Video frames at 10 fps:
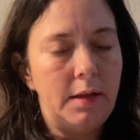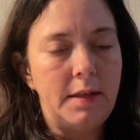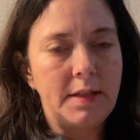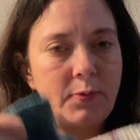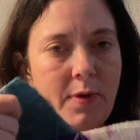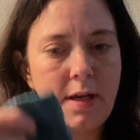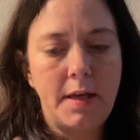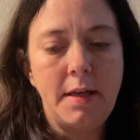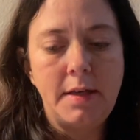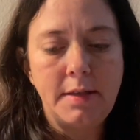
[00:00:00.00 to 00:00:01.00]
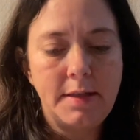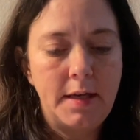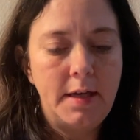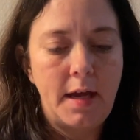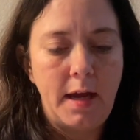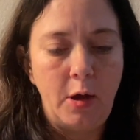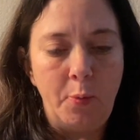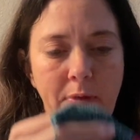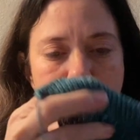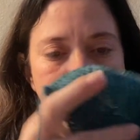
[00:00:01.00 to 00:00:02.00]
I
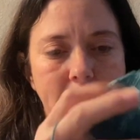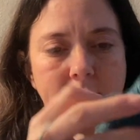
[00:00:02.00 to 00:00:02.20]
opened this on